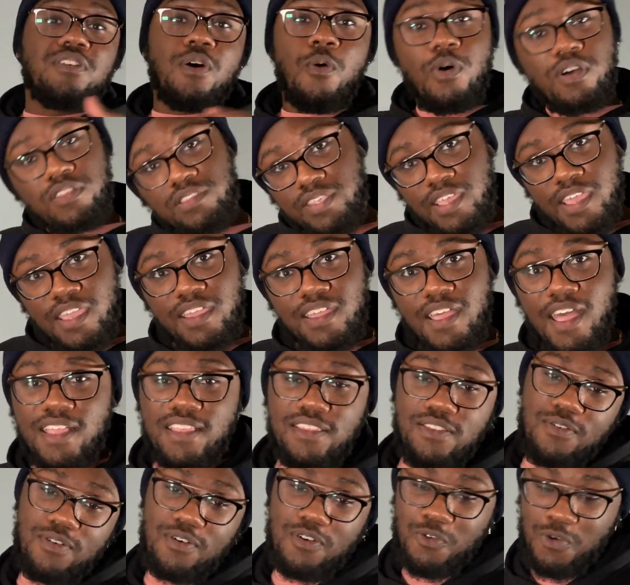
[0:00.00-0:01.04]
a one take. I had to
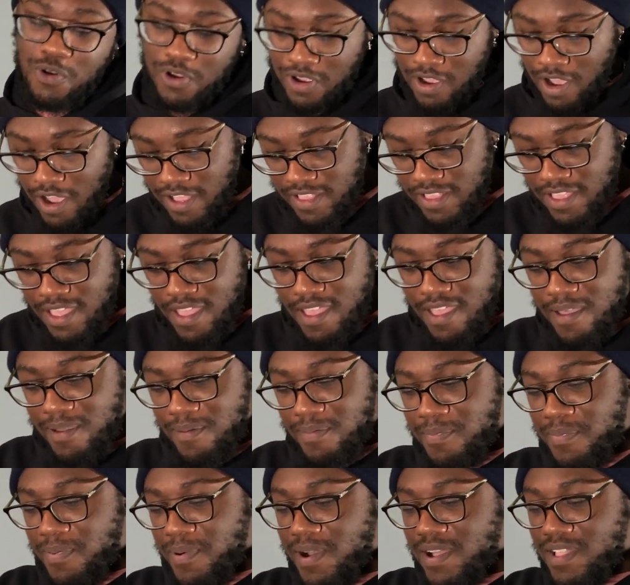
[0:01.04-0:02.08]
do a quick cut,
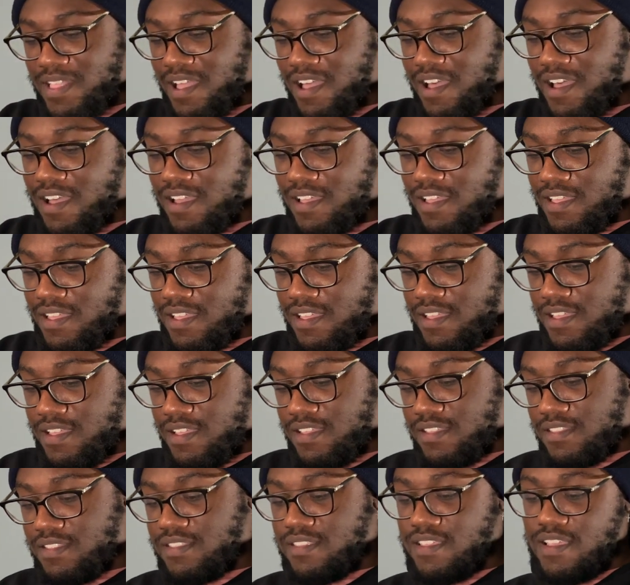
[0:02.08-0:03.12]
but
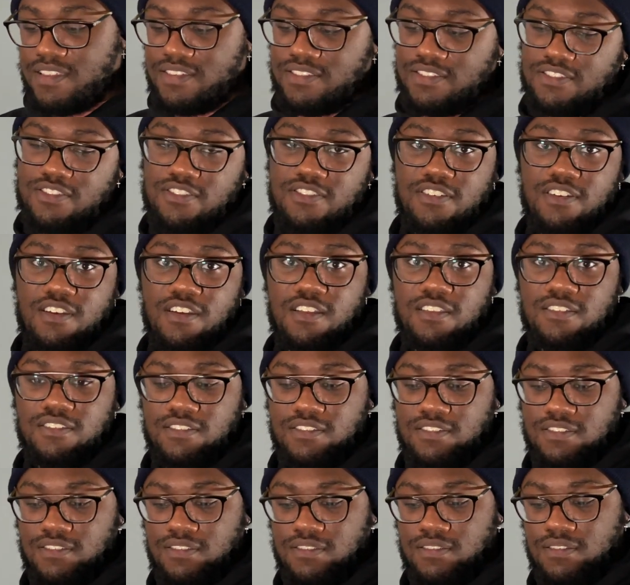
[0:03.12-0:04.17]
let's
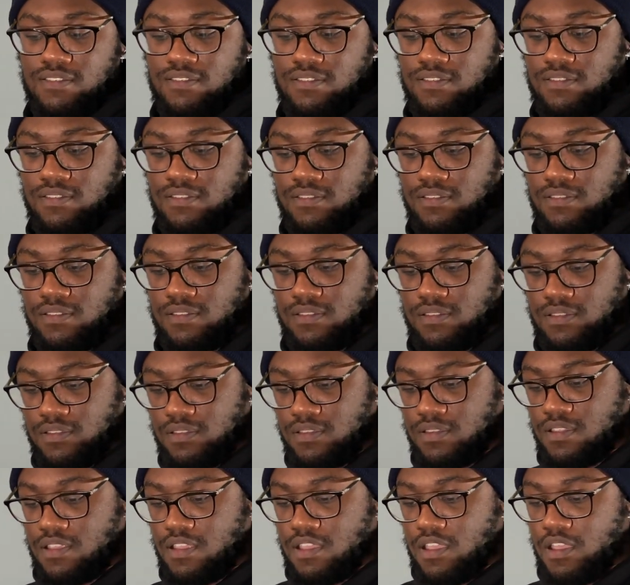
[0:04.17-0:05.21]
just
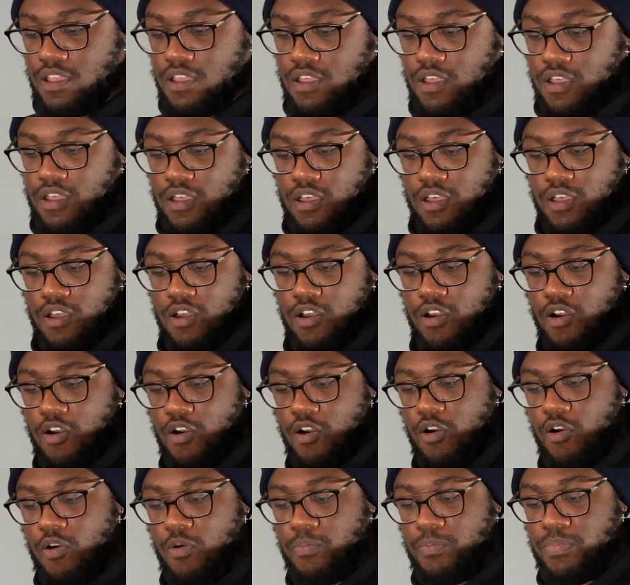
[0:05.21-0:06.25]

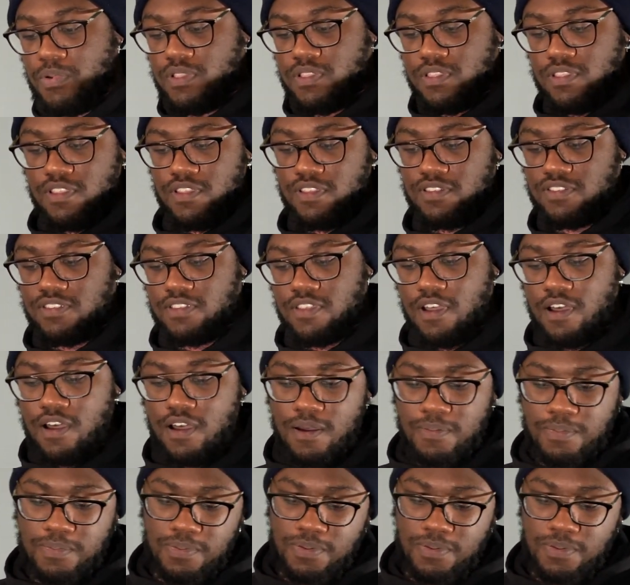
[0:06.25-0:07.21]
open this up.